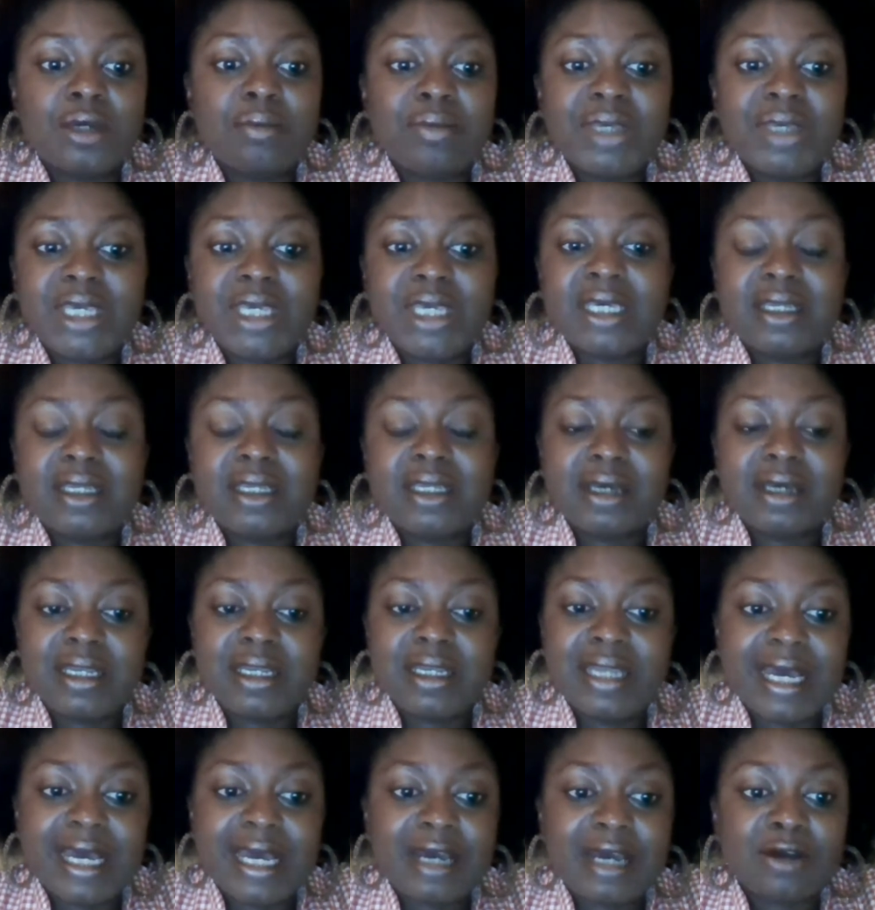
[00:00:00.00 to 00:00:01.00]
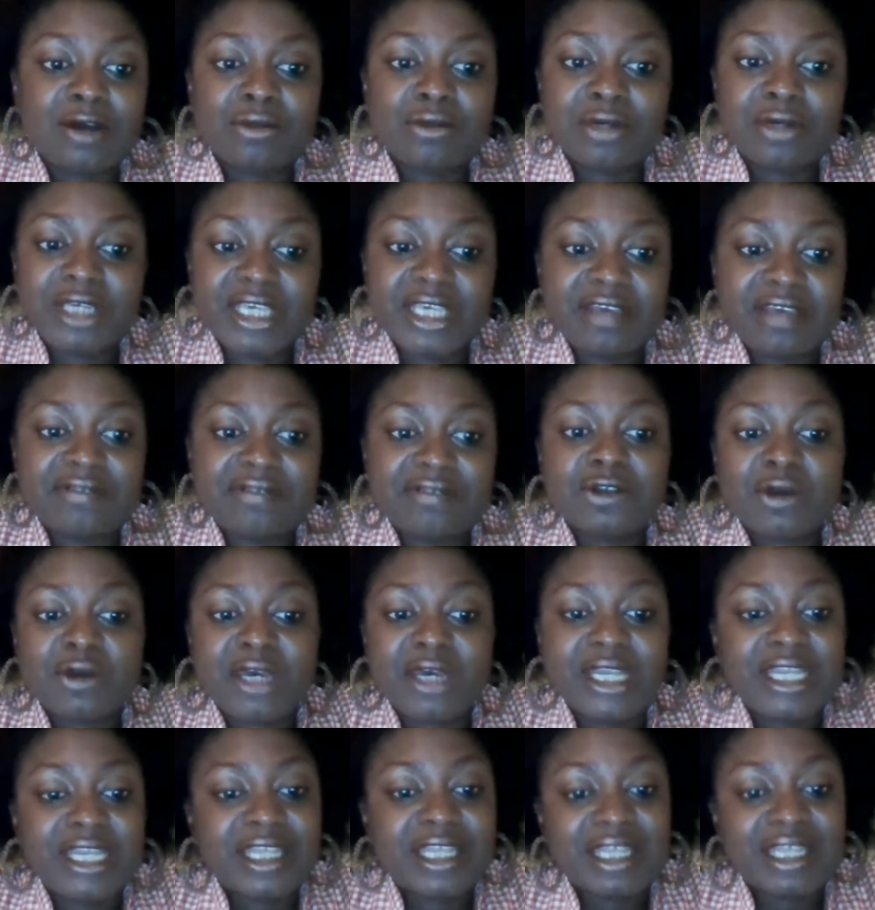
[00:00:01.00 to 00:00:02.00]
being a knack or a gift or
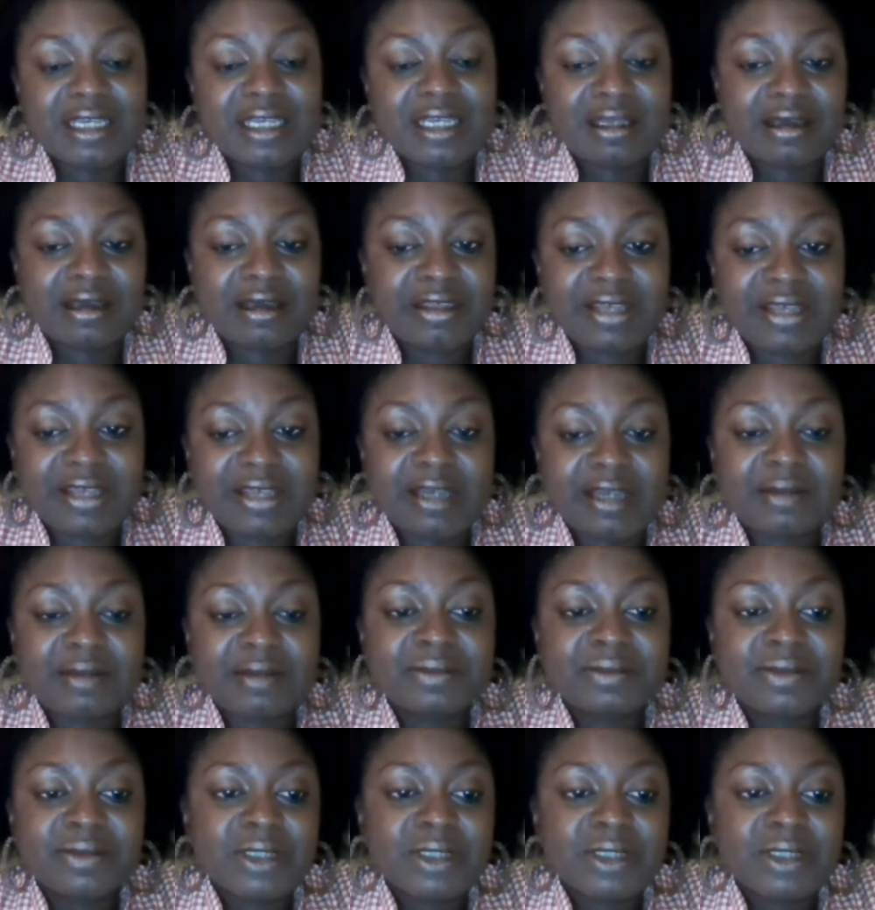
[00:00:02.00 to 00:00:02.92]
anything like that.